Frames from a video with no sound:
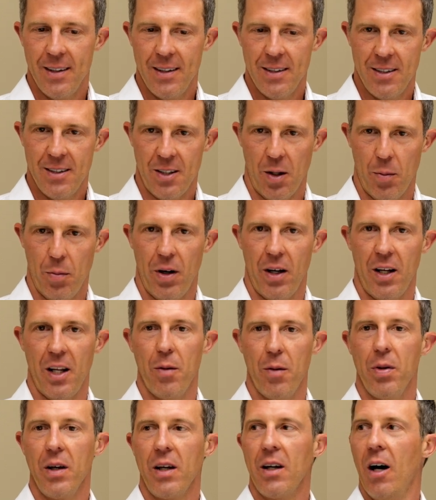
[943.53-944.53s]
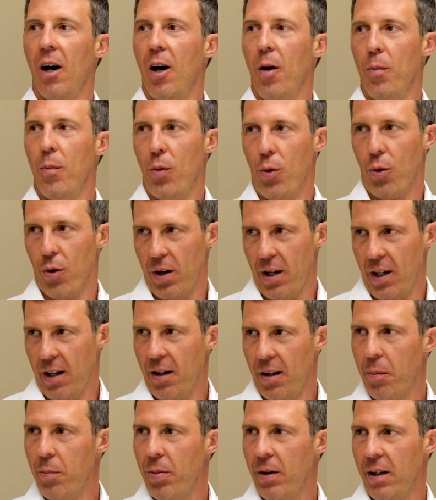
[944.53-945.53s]
somebody become more
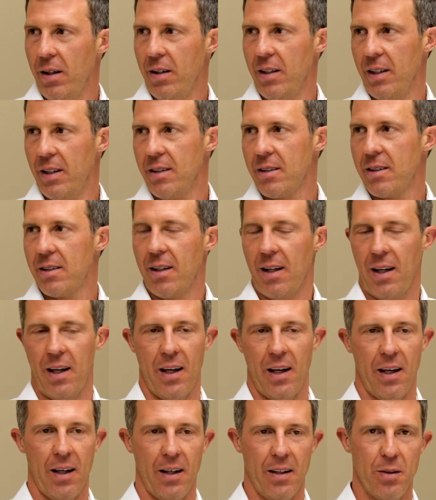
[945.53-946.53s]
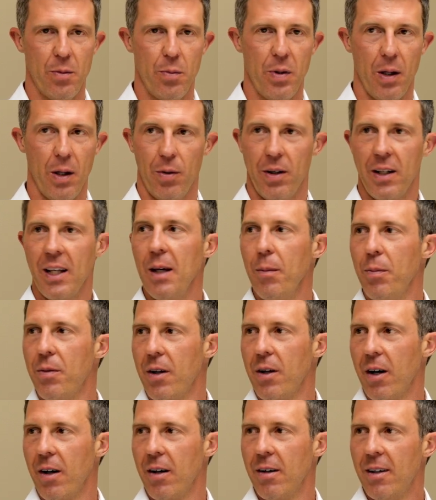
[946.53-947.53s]
independent and be able to keep
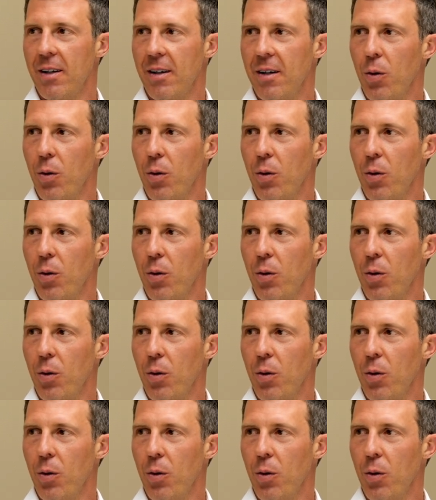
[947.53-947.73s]
their